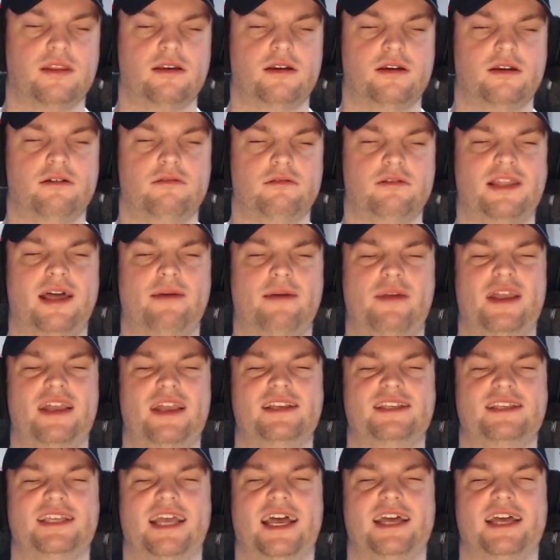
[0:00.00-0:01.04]
With that being
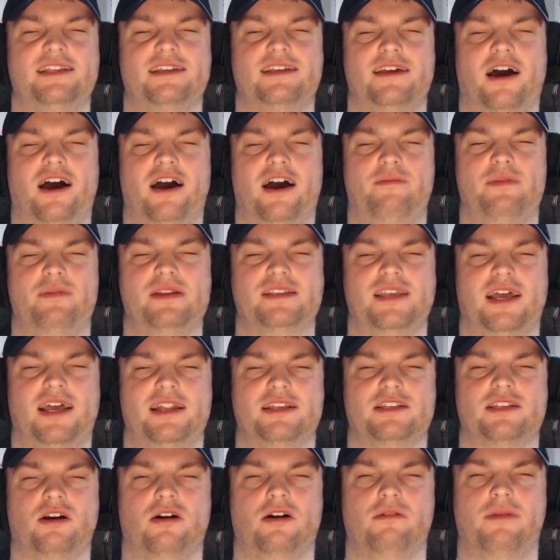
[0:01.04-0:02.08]
said, I've been
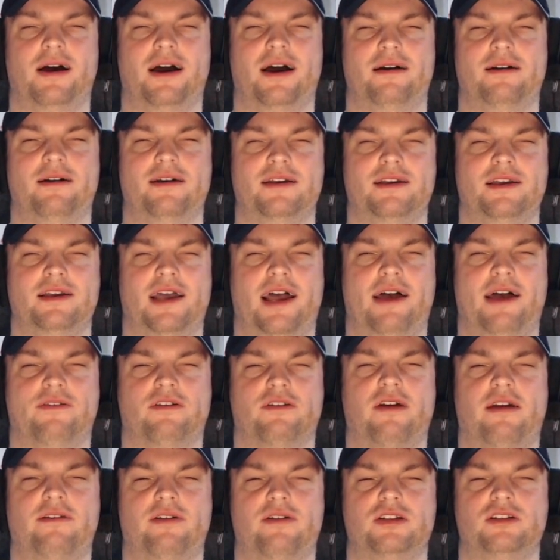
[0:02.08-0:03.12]
Sightless Combat. Have a
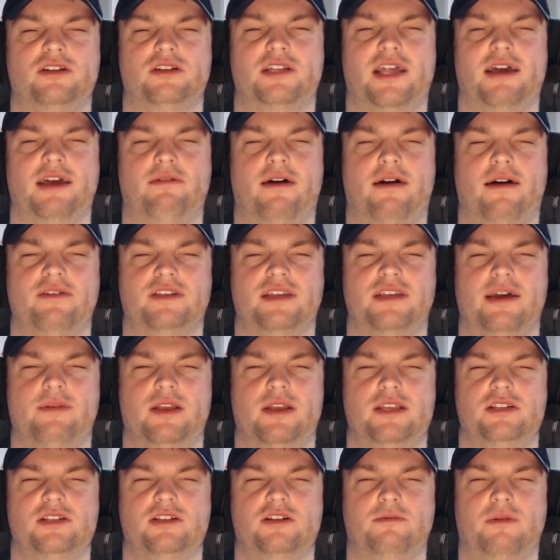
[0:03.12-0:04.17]
great rest of your day, whatever time it
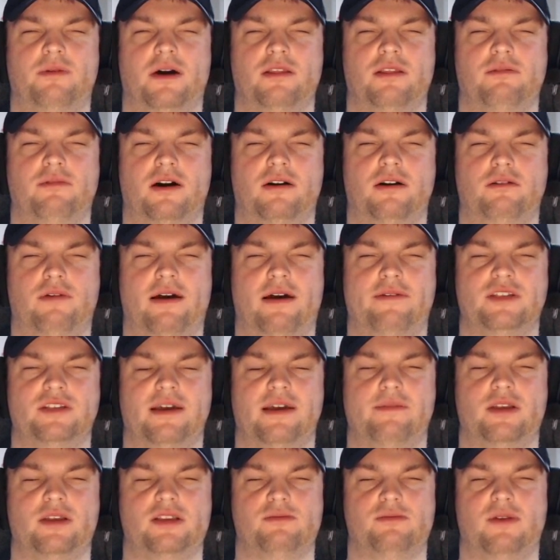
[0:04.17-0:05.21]
is in your part of the world, whatever
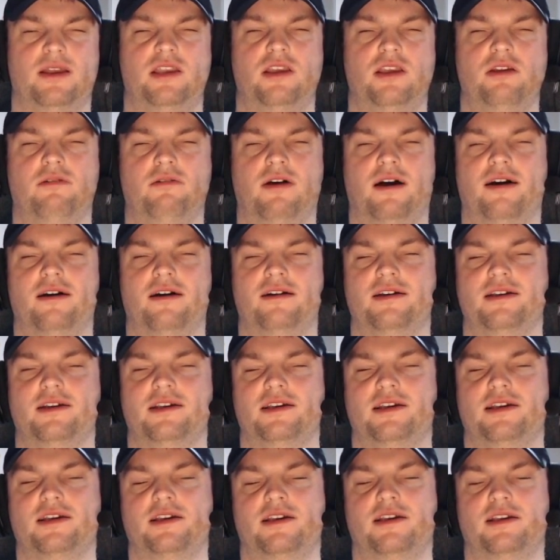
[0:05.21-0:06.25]
time it is where you are.
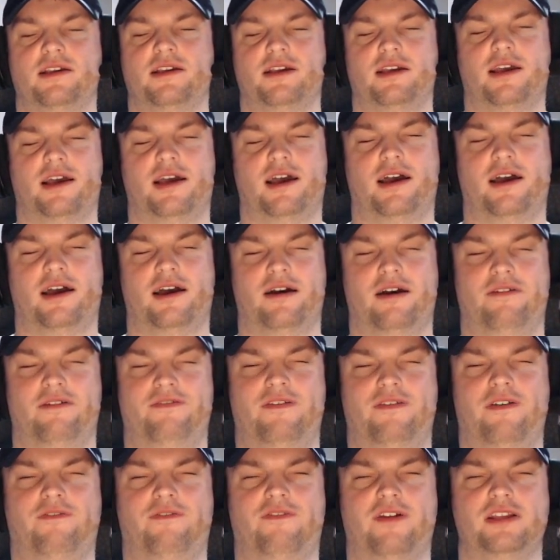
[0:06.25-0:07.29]

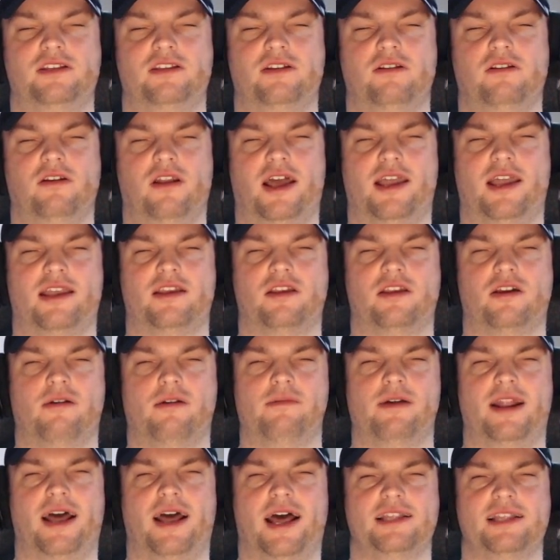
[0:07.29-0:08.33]
Feel free to like,
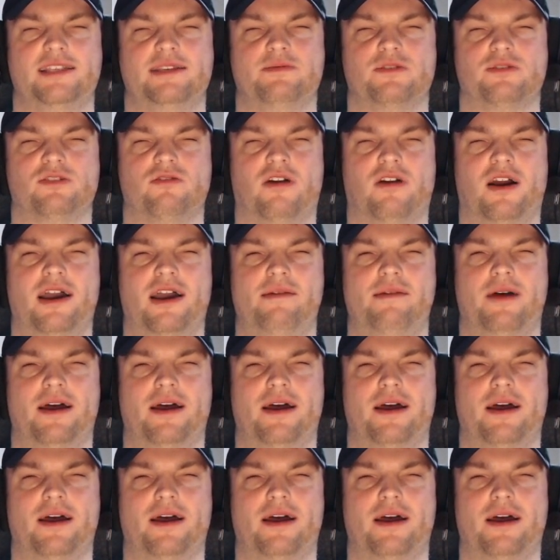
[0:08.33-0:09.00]
comment, and subscribe.